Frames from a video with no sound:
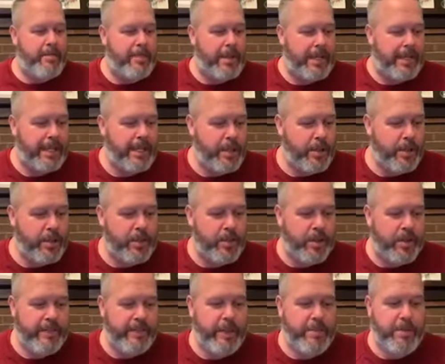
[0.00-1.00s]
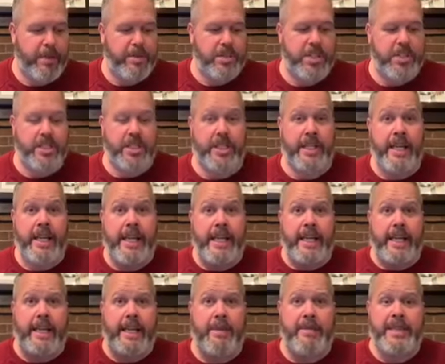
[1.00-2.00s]
being in control of your emotions, and
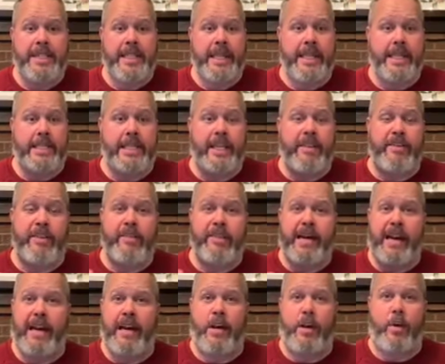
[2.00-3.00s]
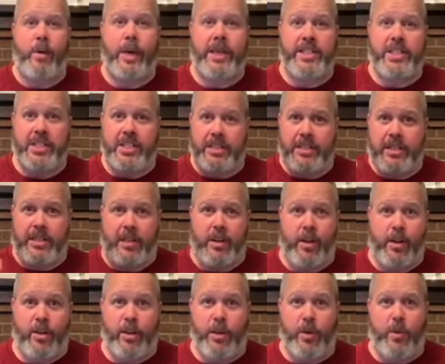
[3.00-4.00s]
let me say this, if you've got questions
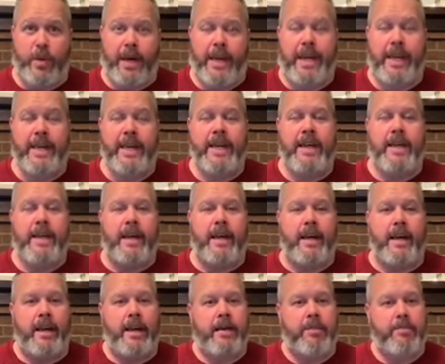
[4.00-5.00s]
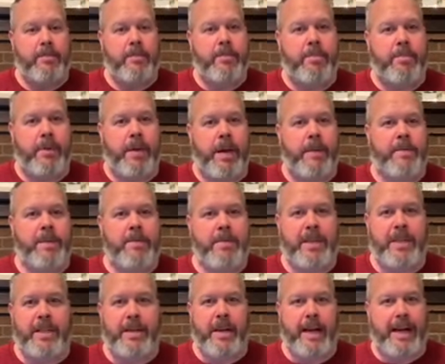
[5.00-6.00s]
along the way, pop them
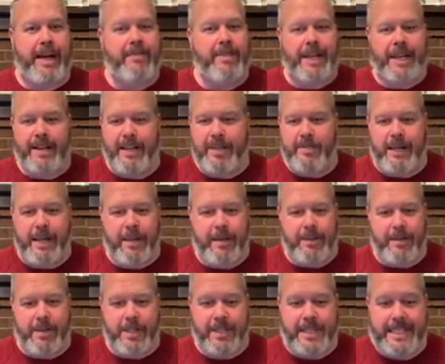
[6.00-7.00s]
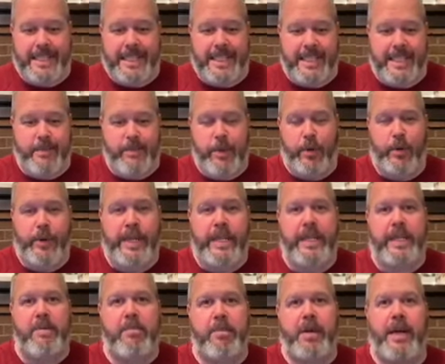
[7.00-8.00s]
in there. I'm not going to be able to see them or read
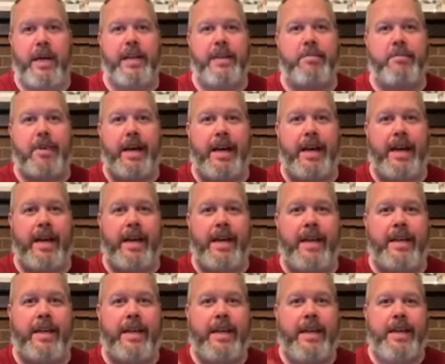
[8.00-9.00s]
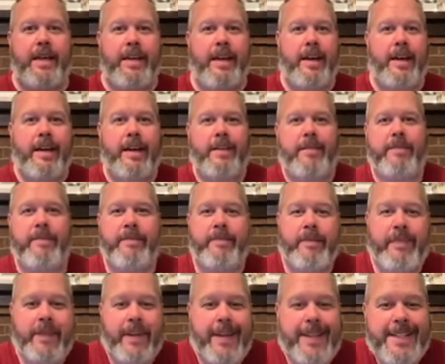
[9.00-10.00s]
them, but my
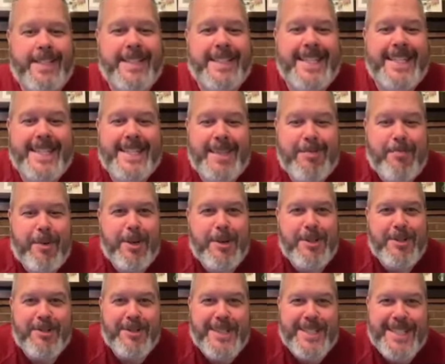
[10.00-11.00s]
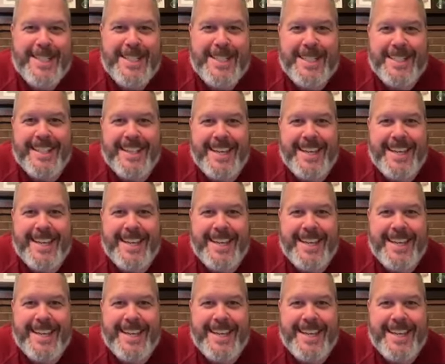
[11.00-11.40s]
assistant, personal assistant,